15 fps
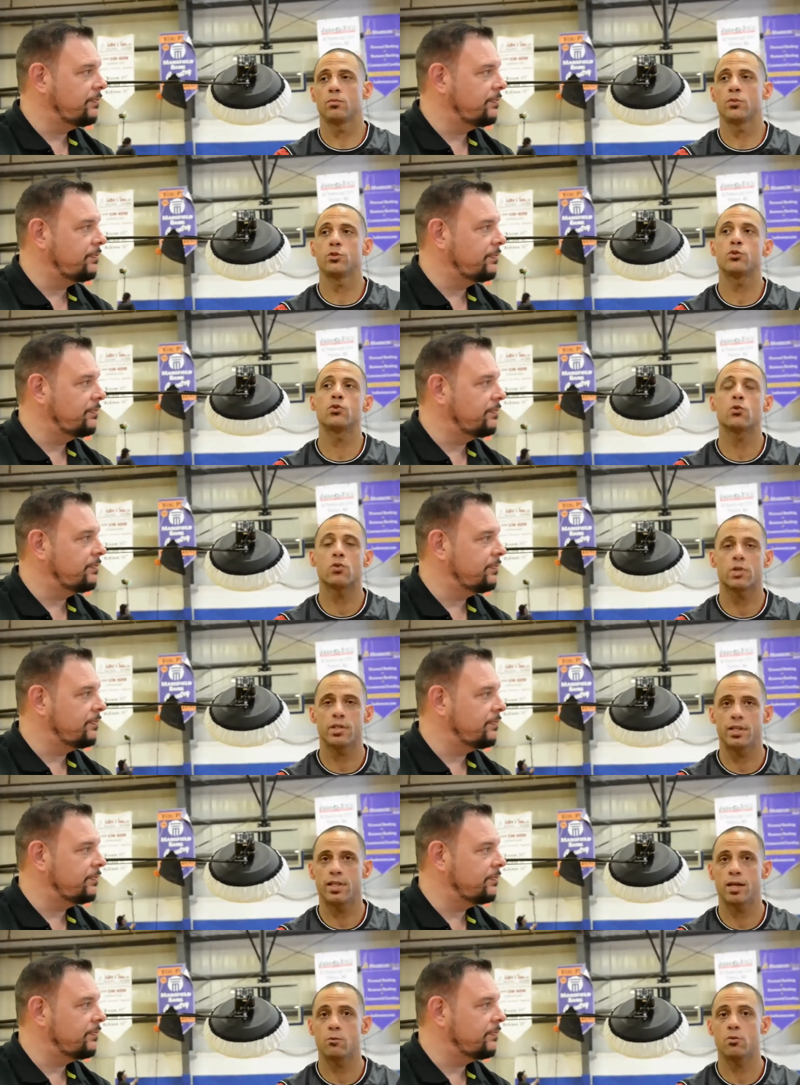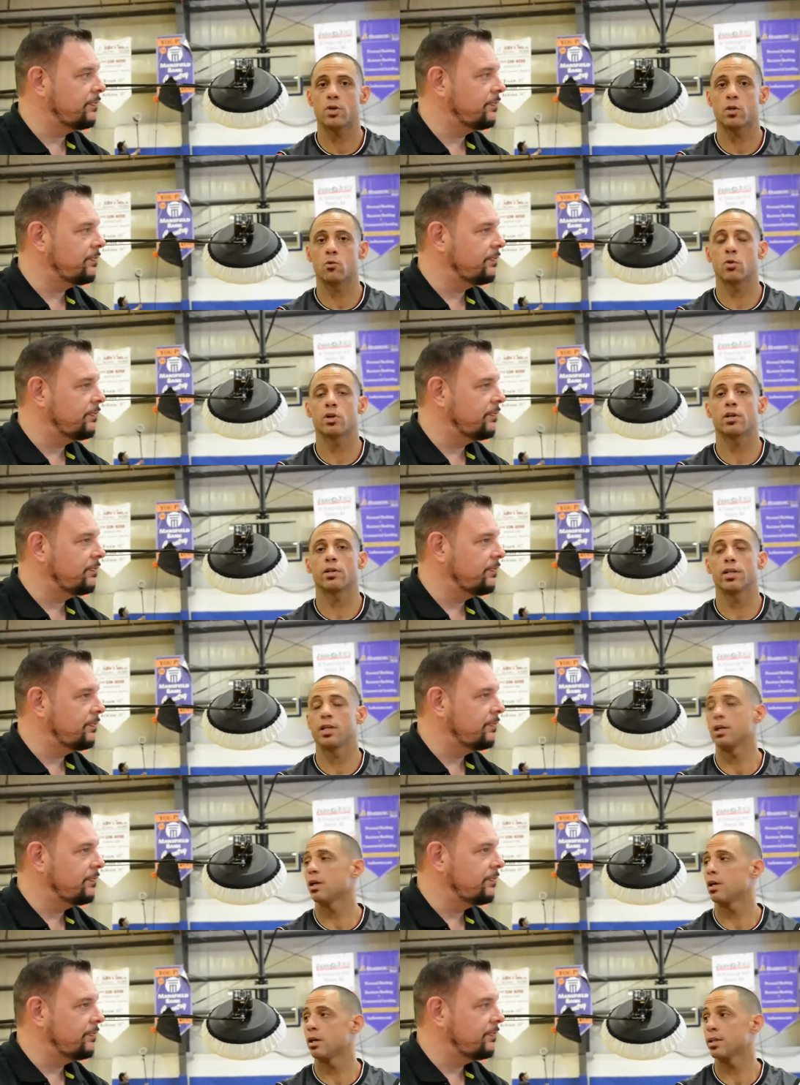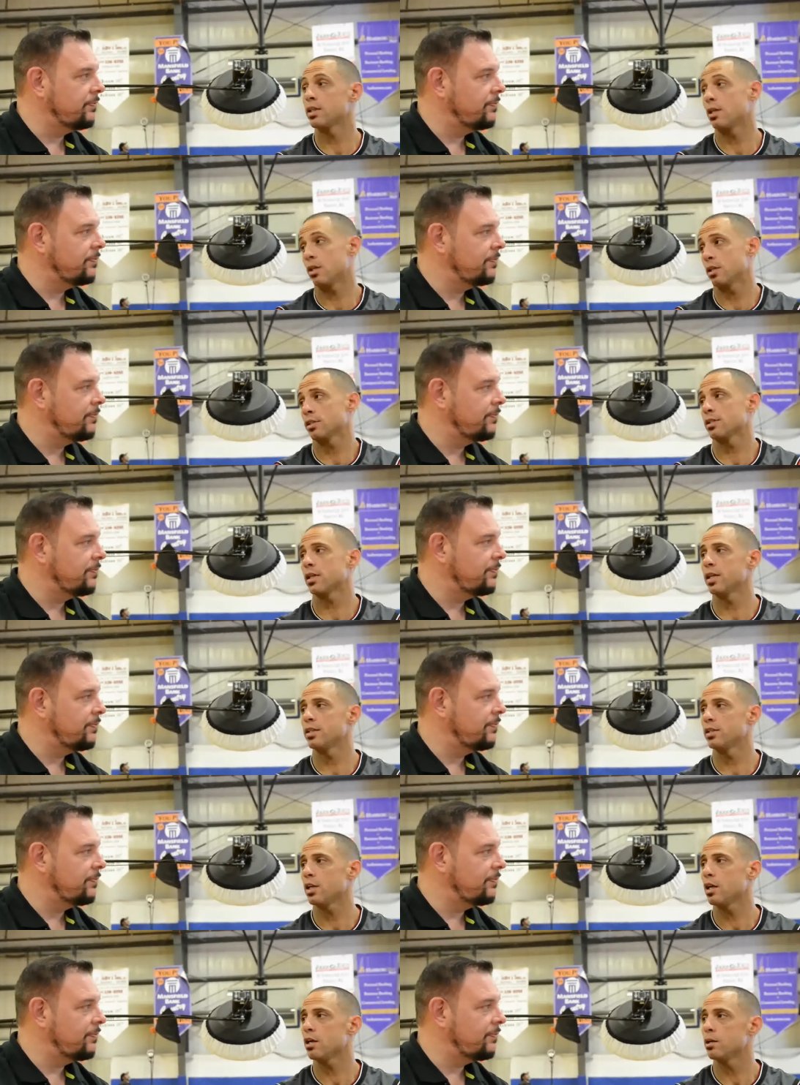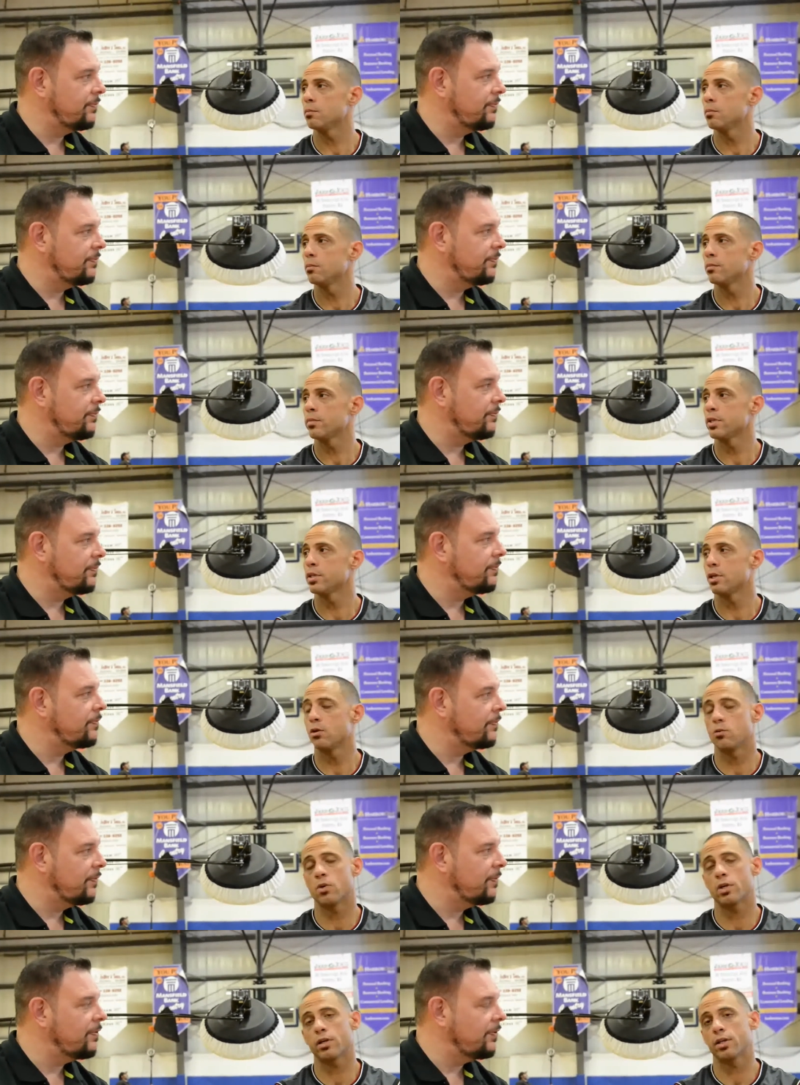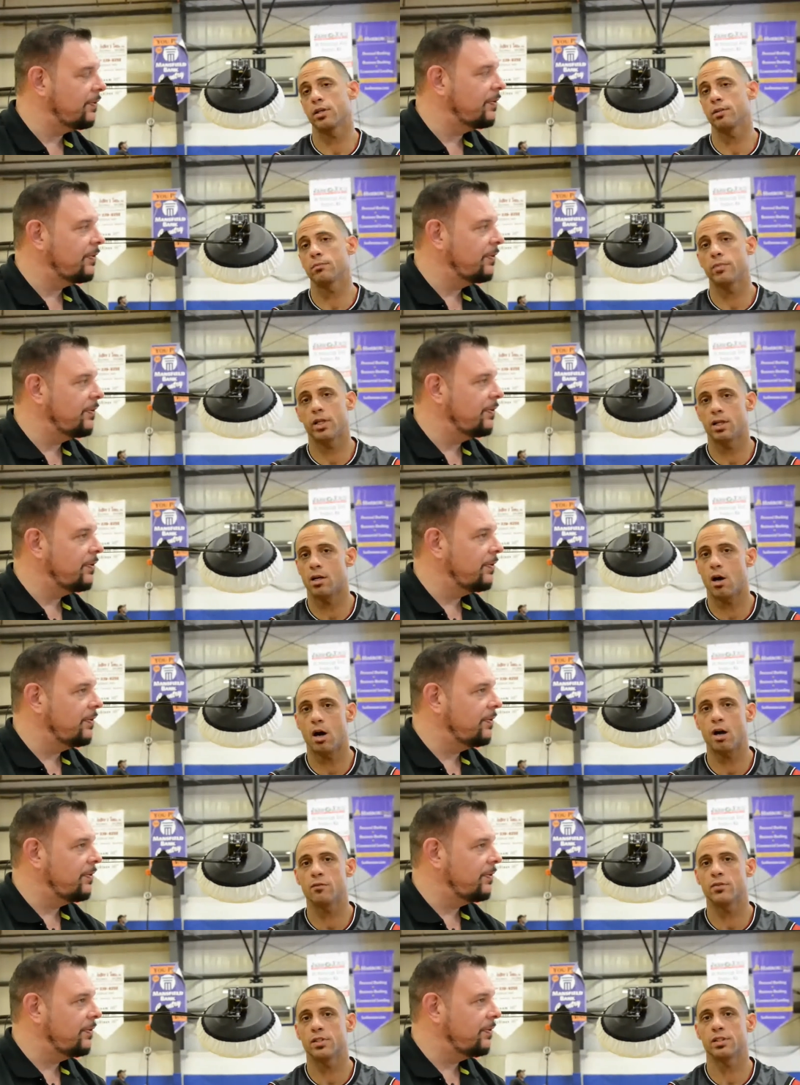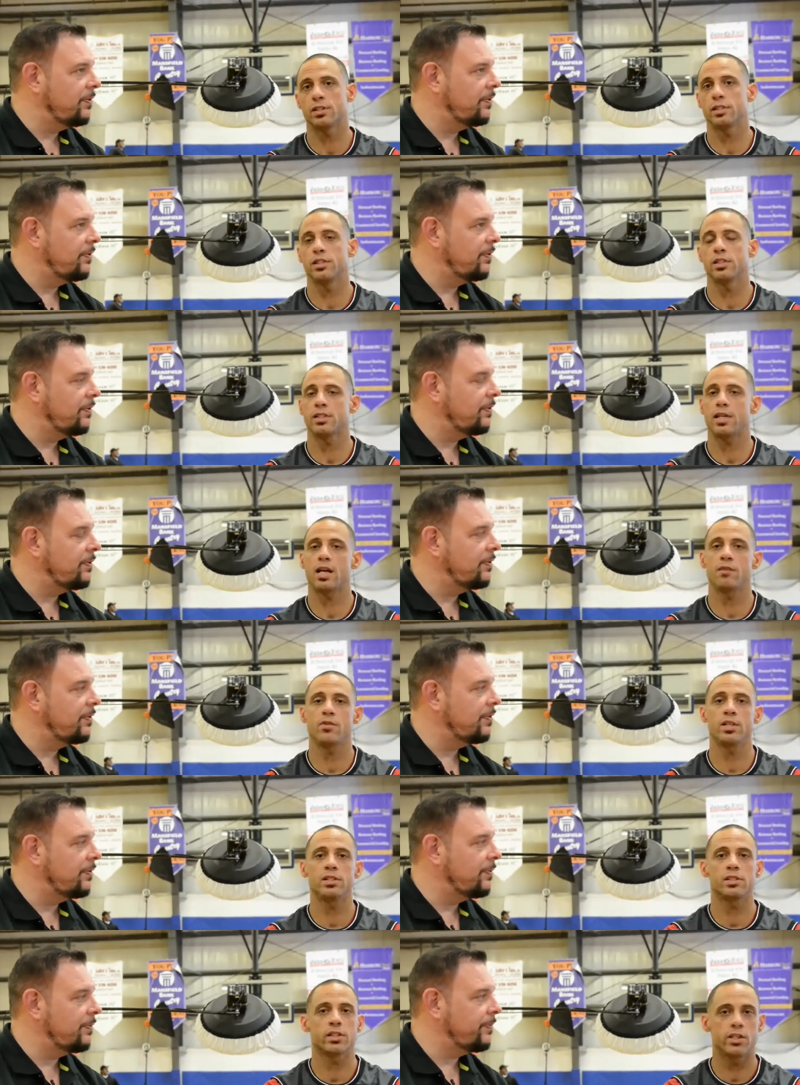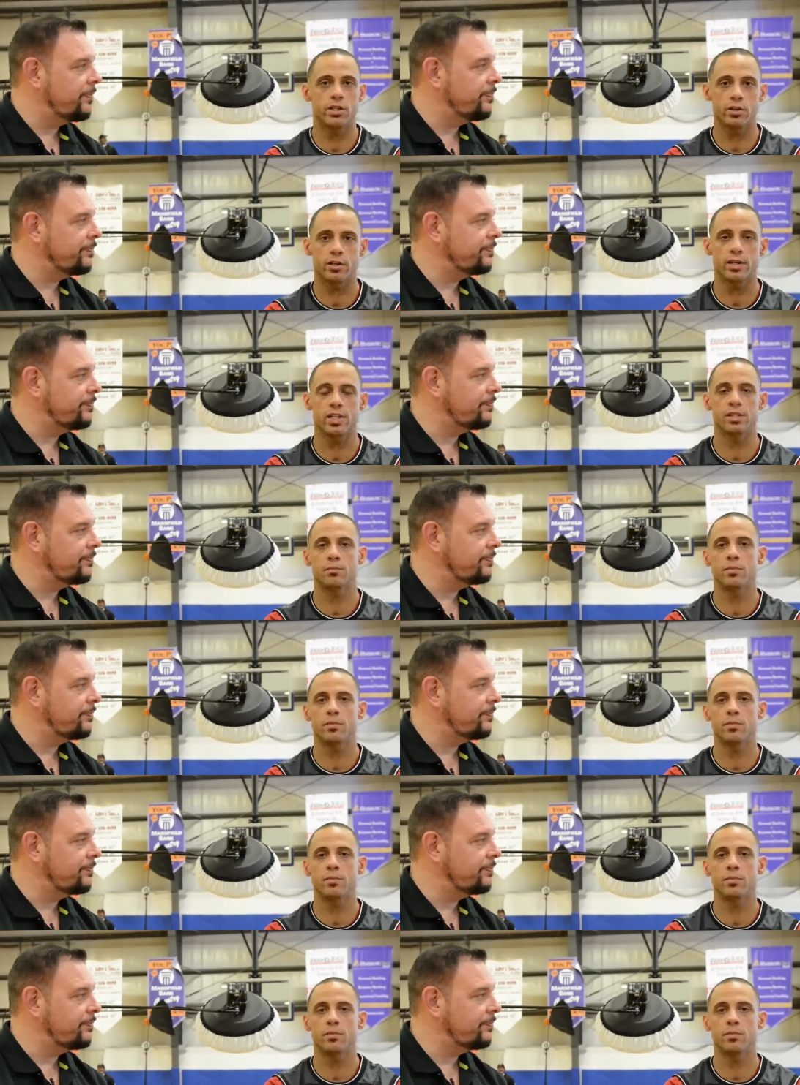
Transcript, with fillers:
Speaker 1: sure that they want to work in on an on-site job you know, working in, an office. They just have insecurities